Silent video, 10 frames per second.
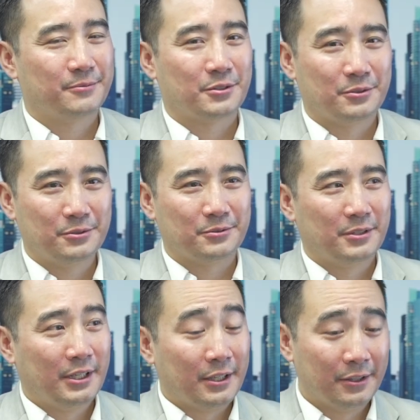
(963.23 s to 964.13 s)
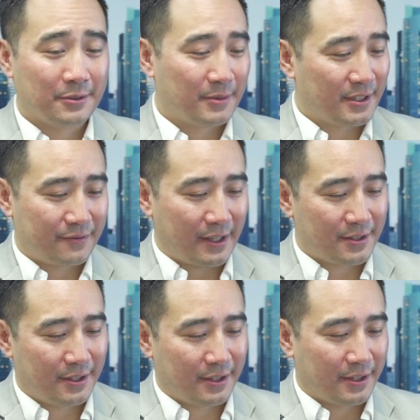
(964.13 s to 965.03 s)
cool. No, but that's
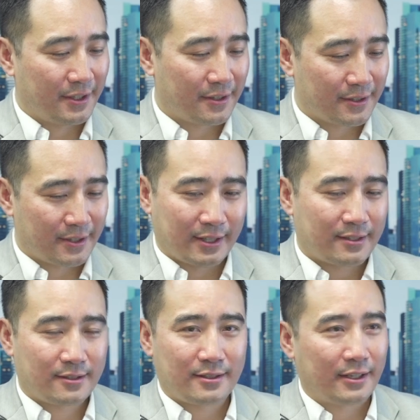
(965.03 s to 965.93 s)
fascinating to hear because that's